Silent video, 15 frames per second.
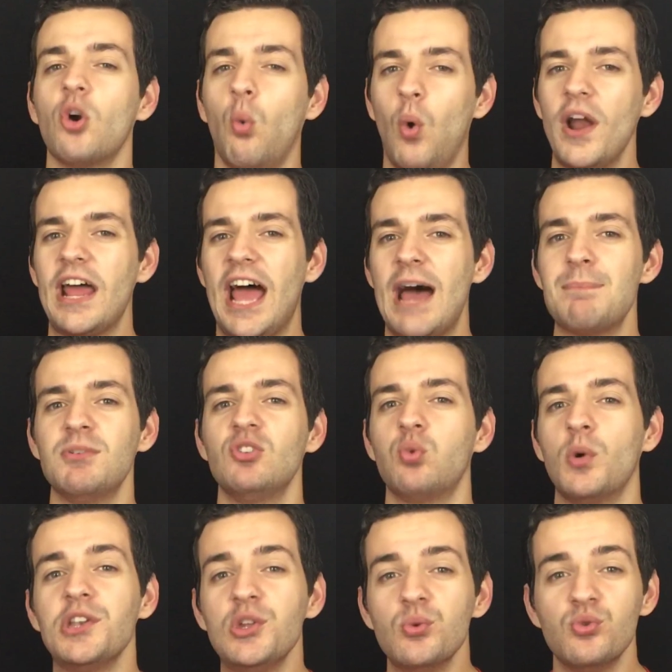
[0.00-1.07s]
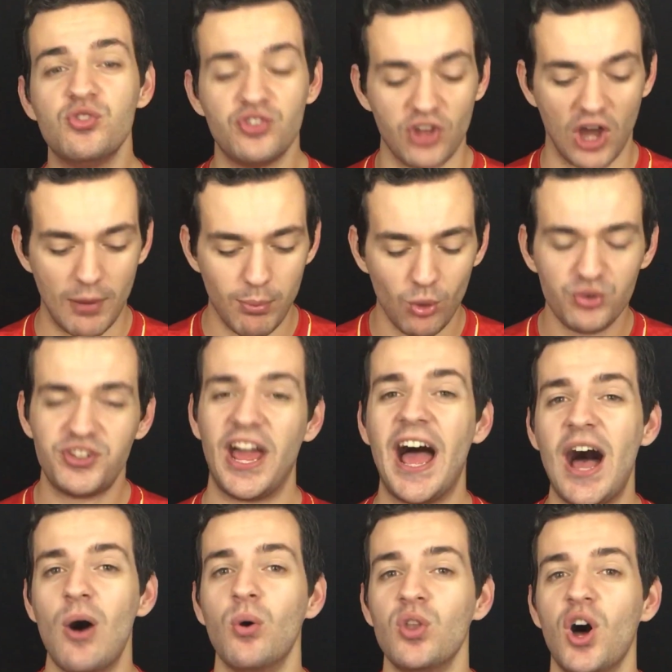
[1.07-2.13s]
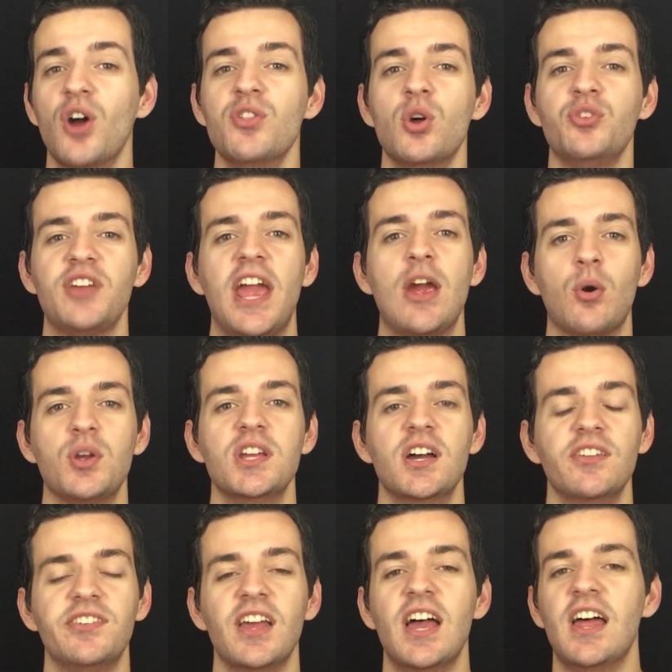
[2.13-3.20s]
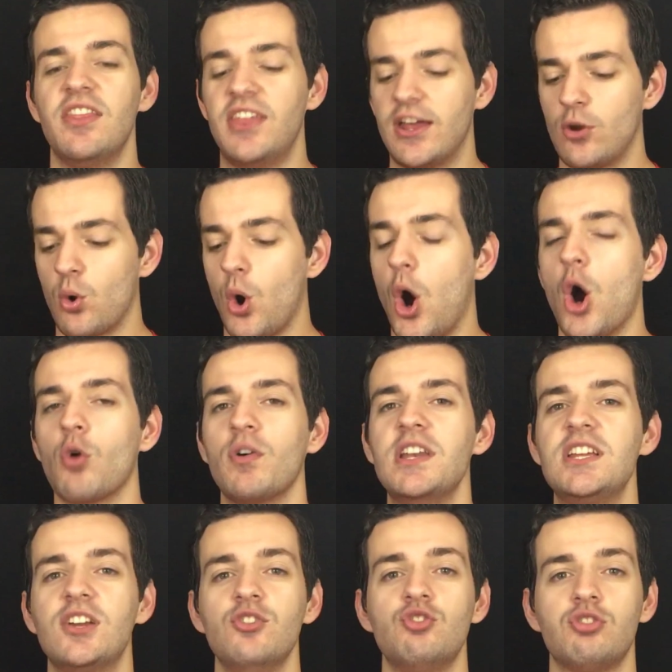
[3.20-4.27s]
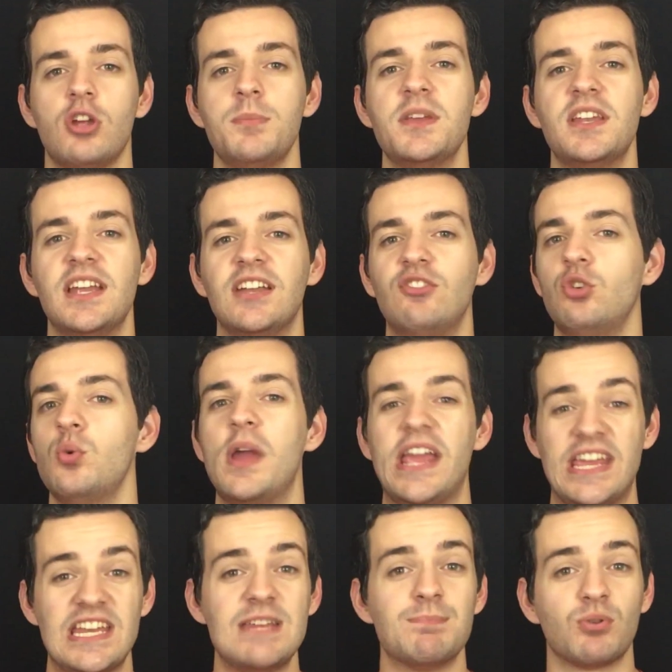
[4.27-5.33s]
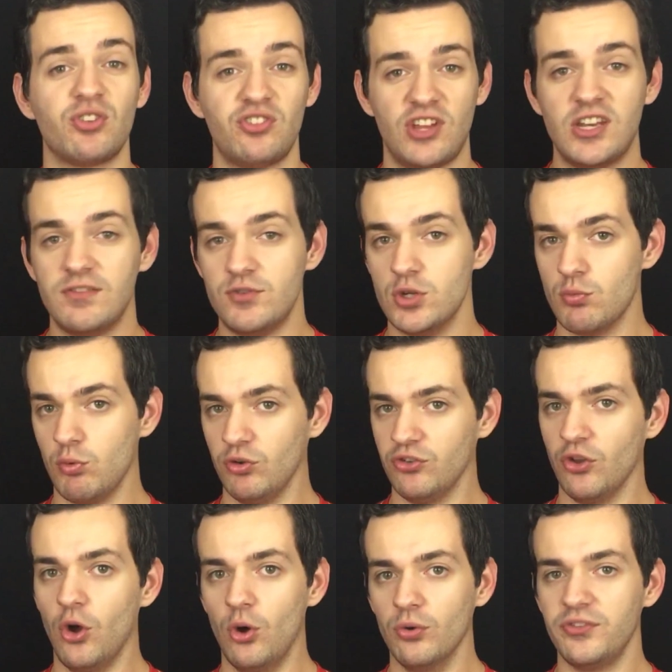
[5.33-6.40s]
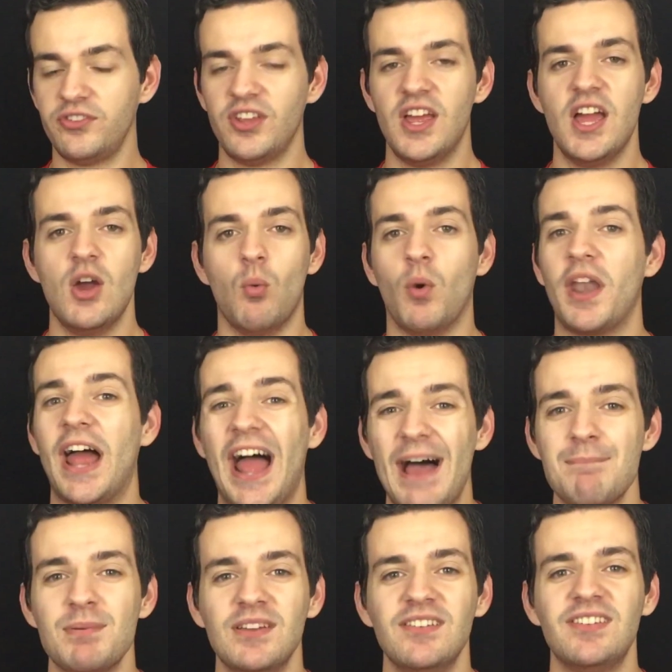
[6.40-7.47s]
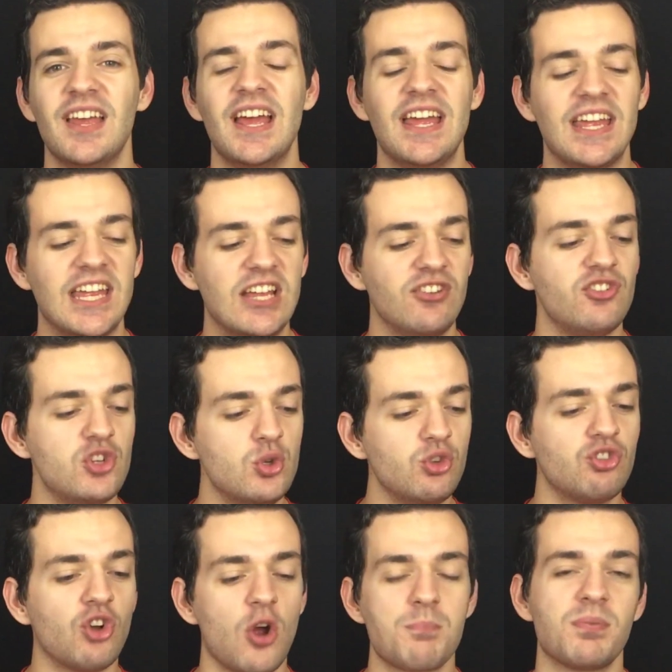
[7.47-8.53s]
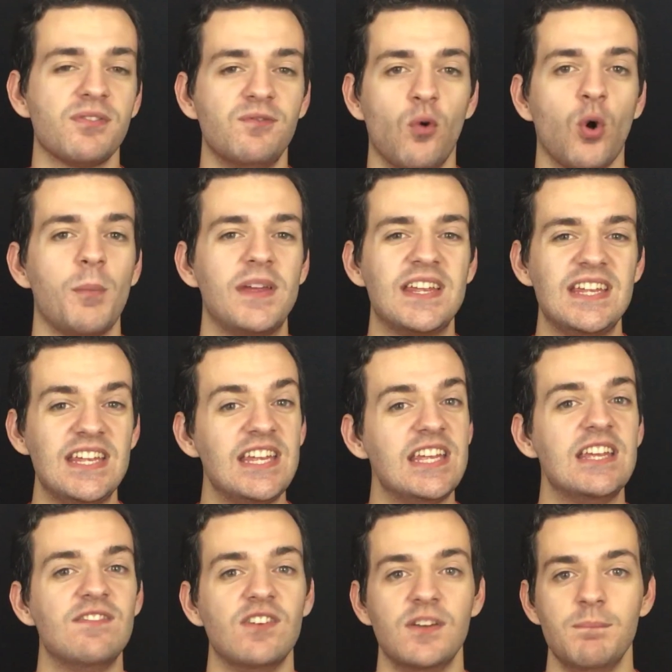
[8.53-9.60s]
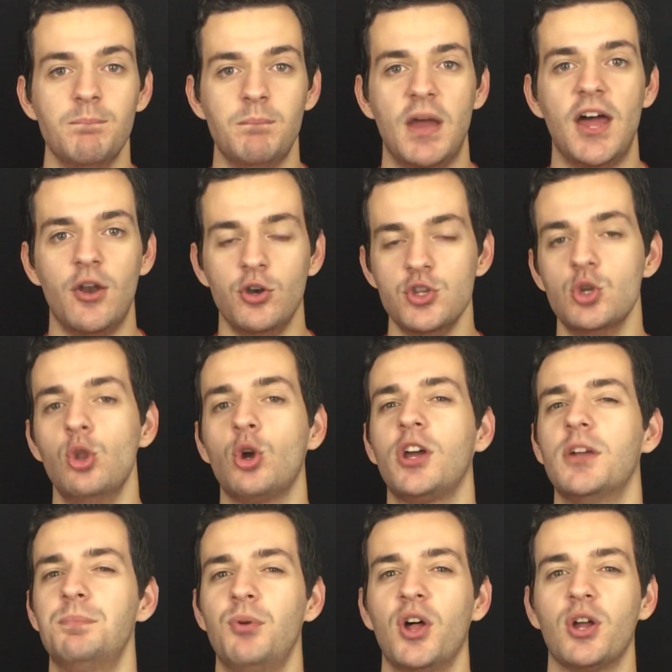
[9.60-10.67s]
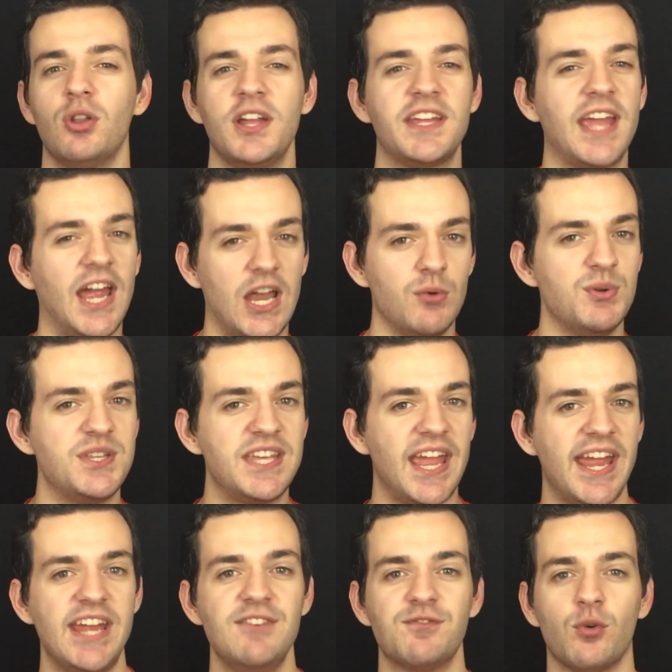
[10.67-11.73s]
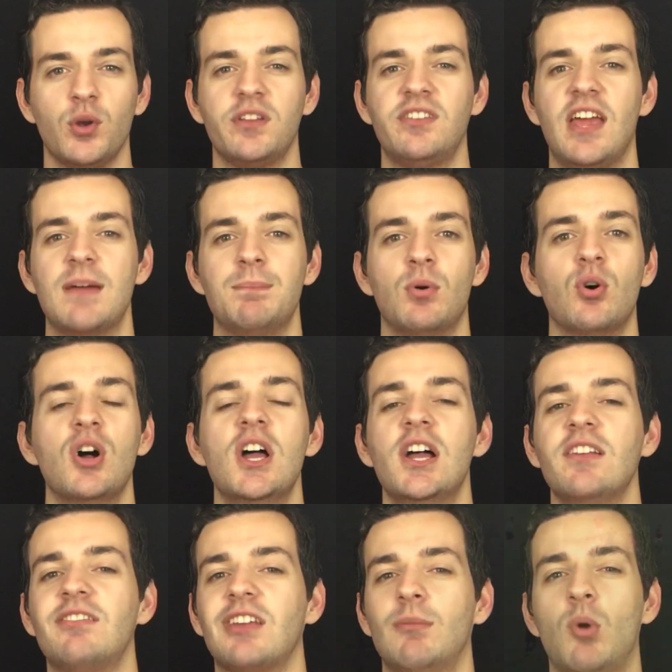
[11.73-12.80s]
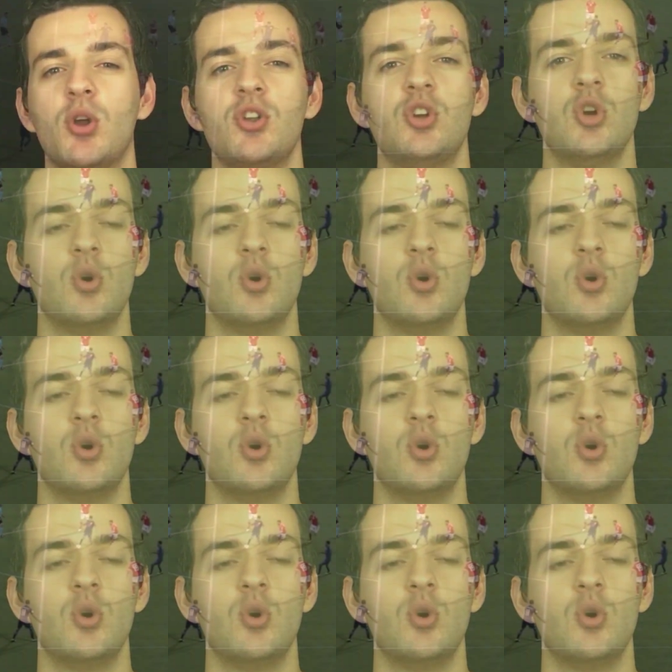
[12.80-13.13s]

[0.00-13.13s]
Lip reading: So what happens when you double down on those areas that are already contributing to 80% of your results? What happens is, you start performing even better. You look at a player like Harry Kane, for example, someone